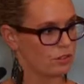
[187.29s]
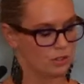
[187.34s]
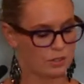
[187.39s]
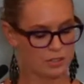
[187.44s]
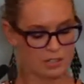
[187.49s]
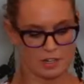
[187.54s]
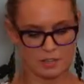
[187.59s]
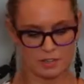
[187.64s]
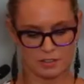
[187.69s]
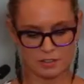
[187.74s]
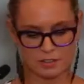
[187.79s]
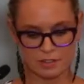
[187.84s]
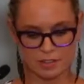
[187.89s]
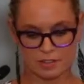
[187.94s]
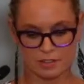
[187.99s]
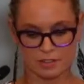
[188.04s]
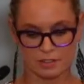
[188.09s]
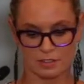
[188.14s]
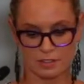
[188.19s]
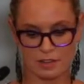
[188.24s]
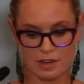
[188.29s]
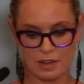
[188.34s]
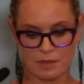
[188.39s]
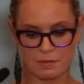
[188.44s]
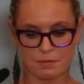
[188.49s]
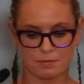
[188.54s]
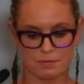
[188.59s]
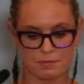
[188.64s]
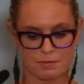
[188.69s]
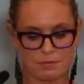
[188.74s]
who attended
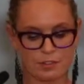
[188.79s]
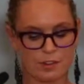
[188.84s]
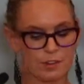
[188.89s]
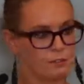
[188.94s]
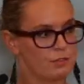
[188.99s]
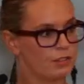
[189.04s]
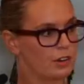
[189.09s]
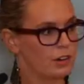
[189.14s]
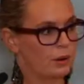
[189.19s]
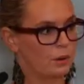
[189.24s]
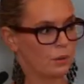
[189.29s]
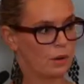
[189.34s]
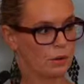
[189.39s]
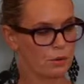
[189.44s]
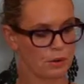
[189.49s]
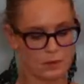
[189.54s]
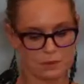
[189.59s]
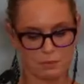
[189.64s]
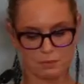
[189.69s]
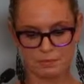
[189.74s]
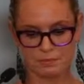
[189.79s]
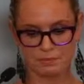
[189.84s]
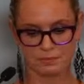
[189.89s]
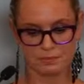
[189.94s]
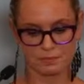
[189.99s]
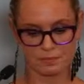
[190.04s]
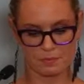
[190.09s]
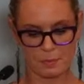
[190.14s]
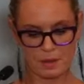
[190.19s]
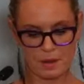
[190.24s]
Kidscape, felt very
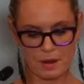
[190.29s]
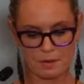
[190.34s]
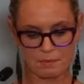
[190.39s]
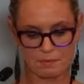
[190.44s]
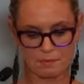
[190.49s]
welcome